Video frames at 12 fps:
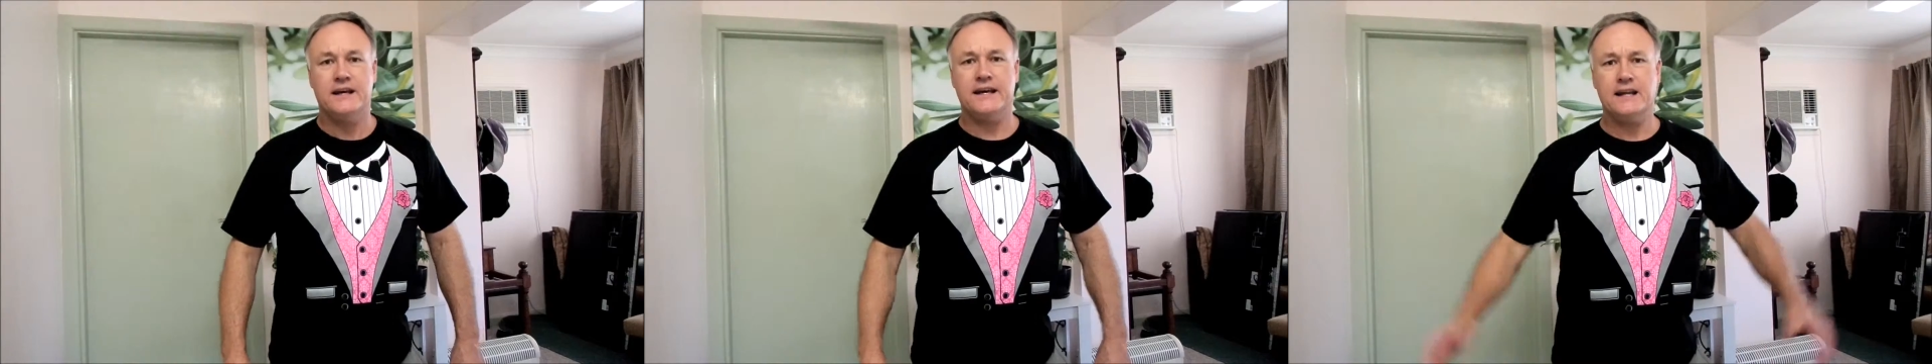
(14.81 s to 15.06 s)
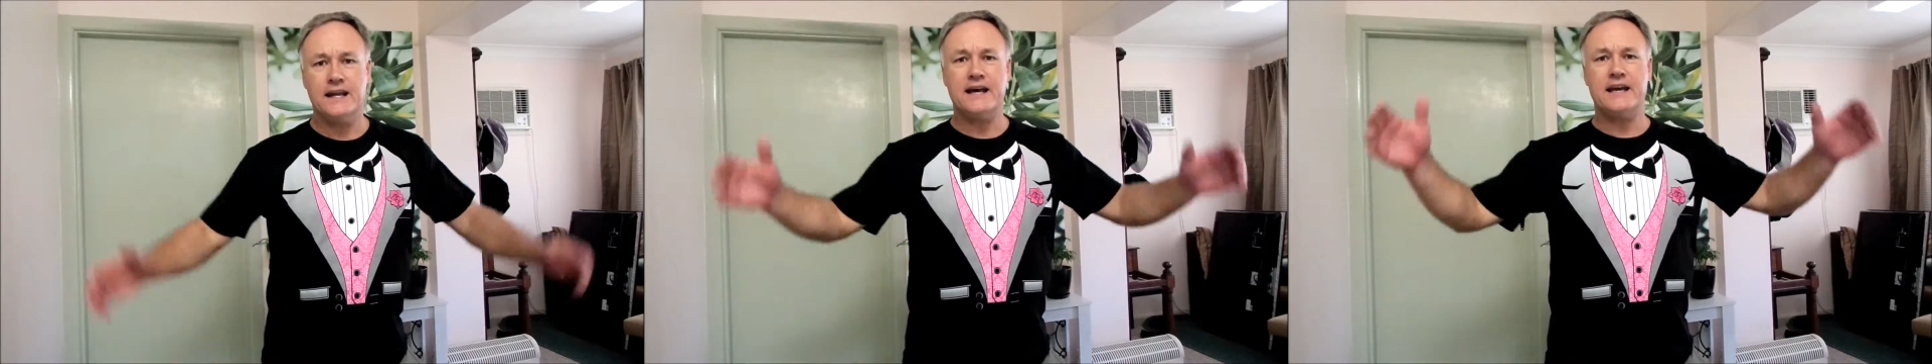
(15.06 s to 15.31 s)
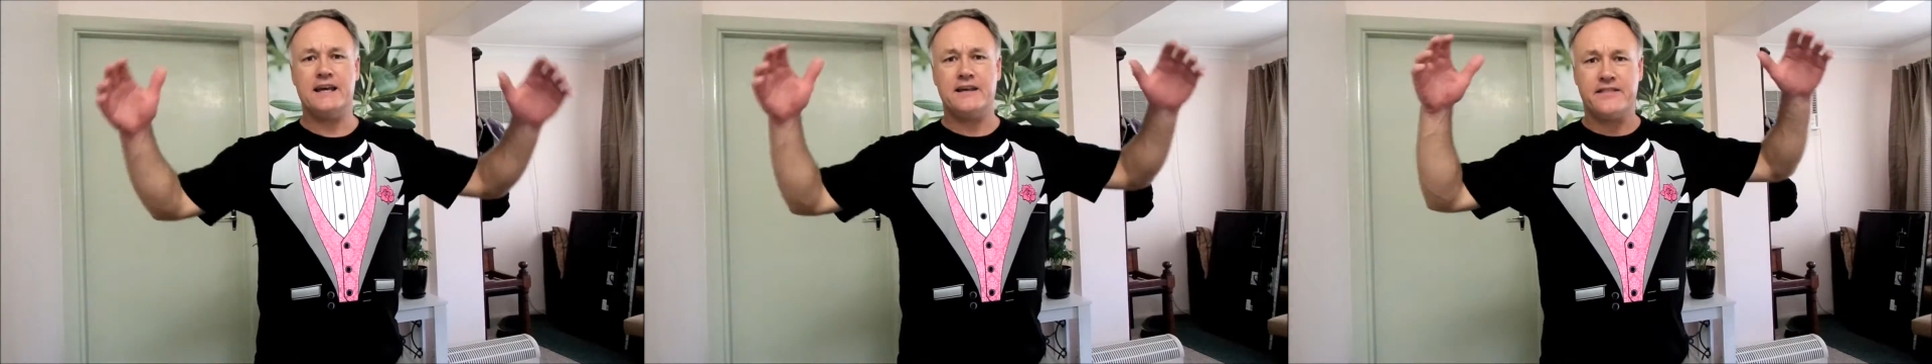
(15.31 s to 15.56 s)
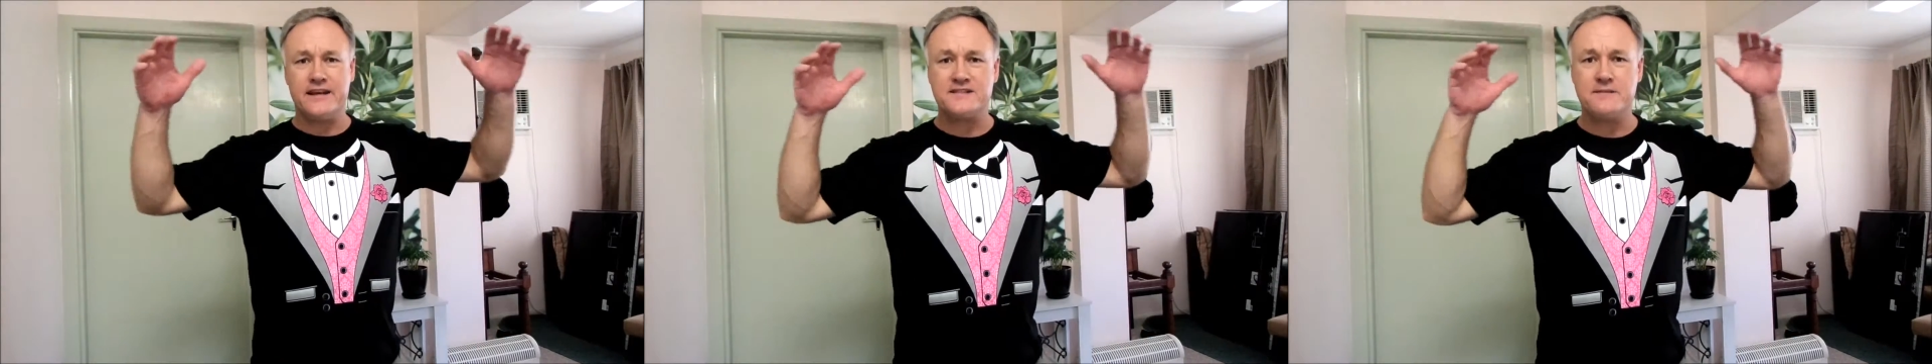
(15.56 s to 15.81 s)
LA,
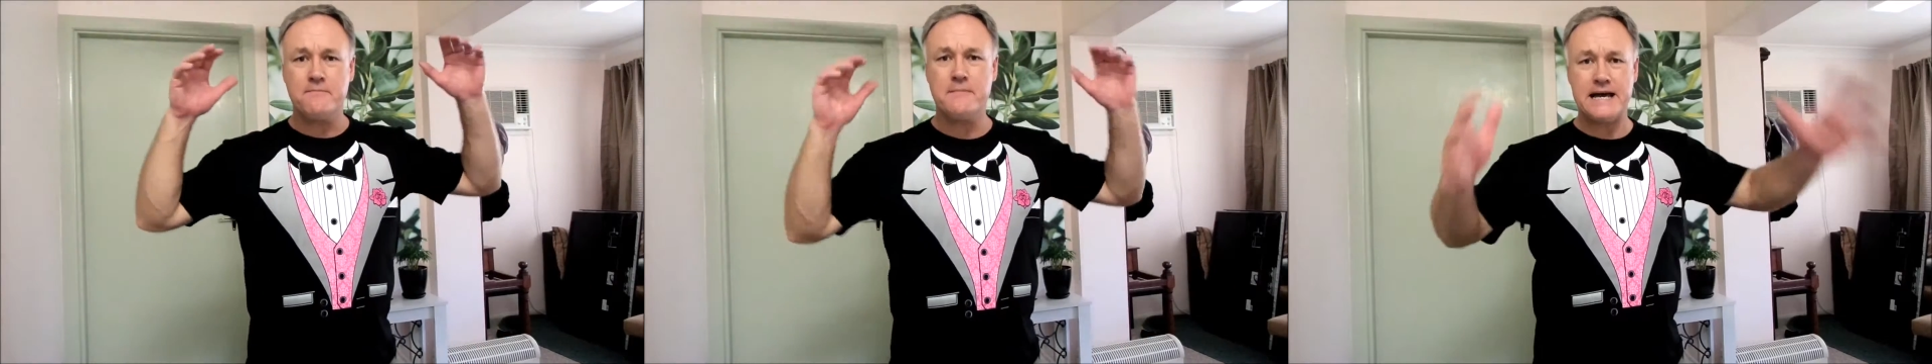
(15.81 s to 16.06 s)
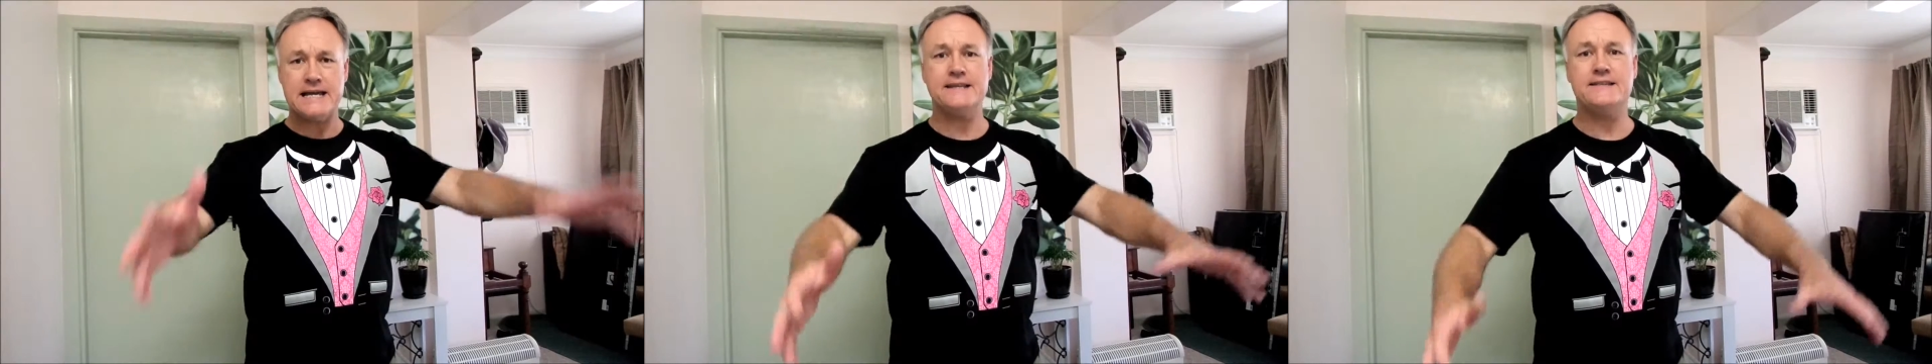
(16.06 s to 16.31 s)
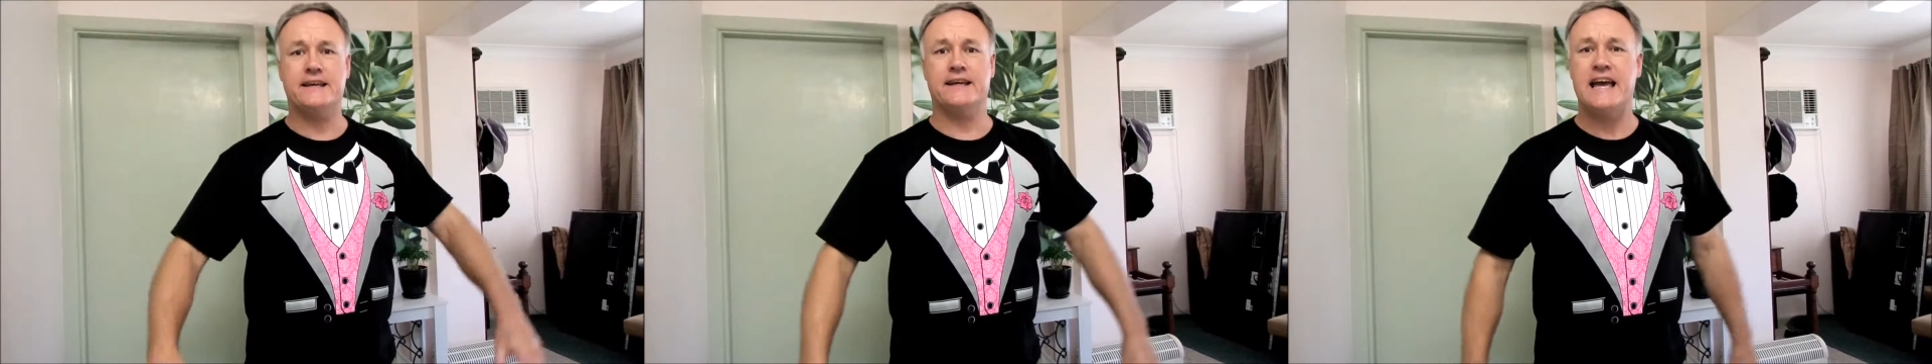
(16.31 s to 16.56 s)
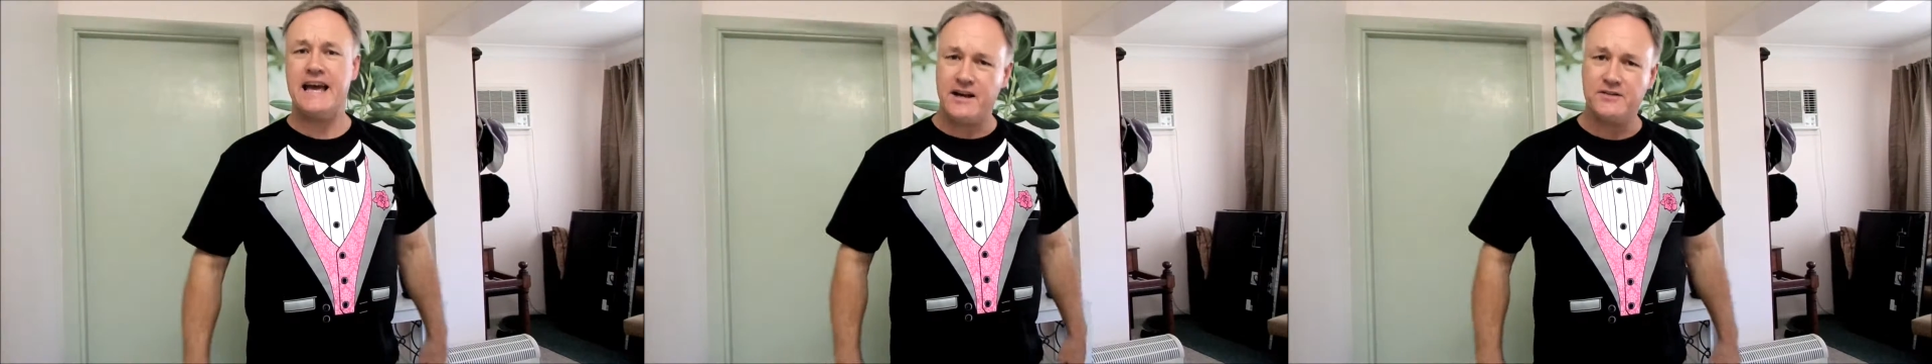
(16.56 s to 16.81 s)
that's
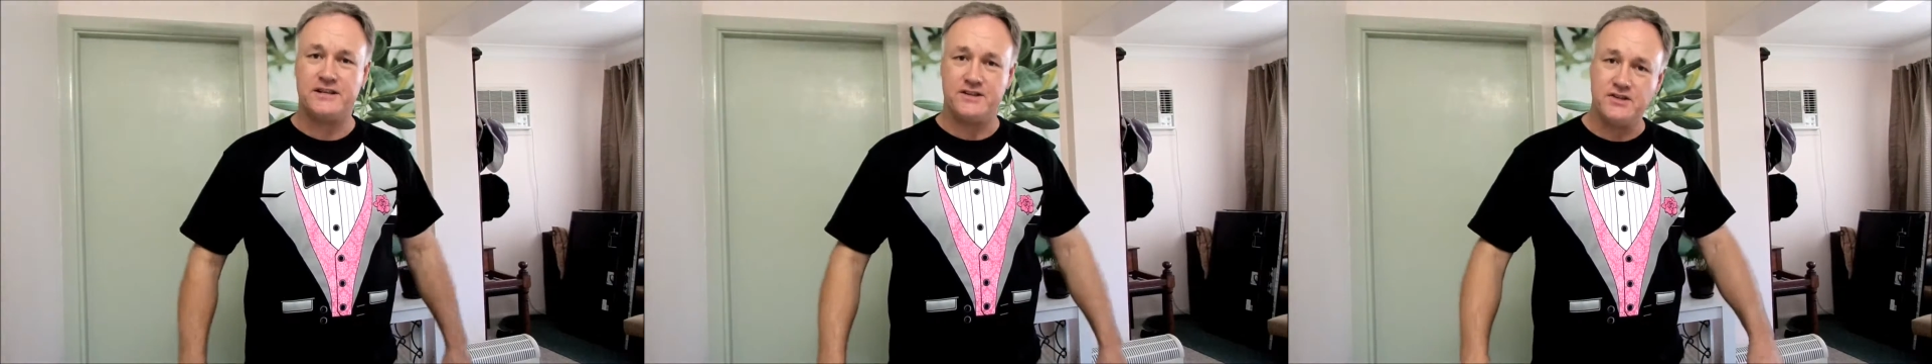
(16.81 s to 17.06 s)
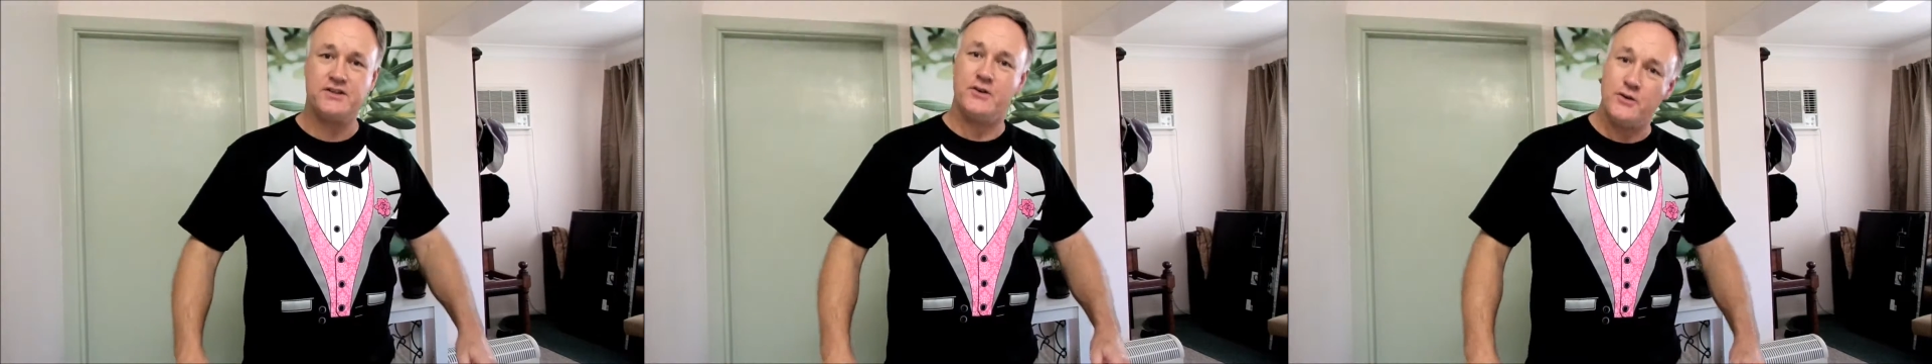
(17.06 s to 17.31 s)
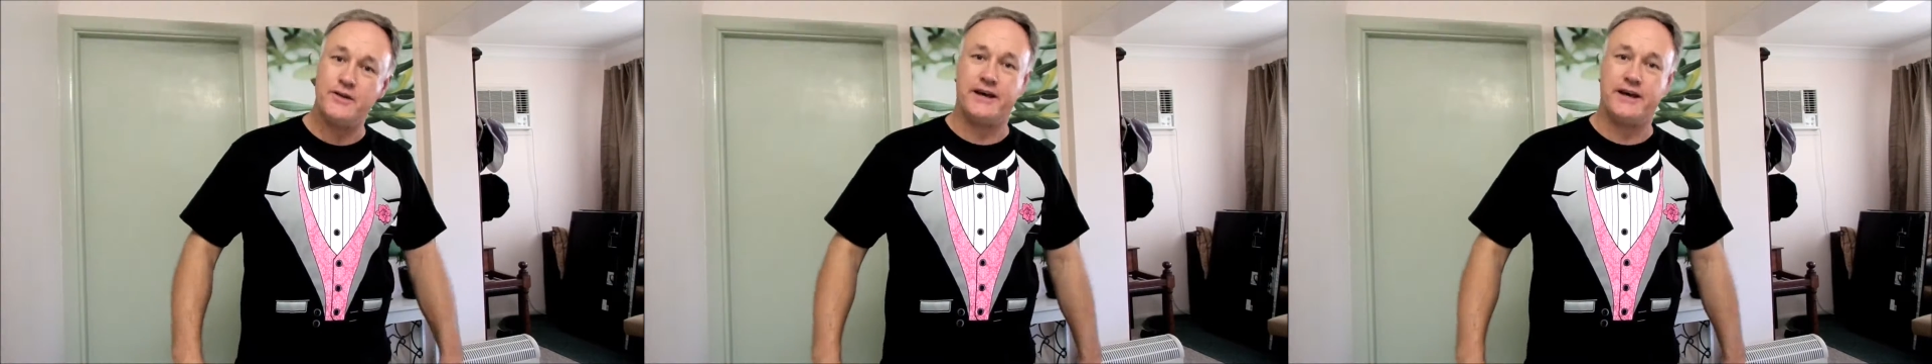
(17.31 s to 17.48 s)
amazing. How did you do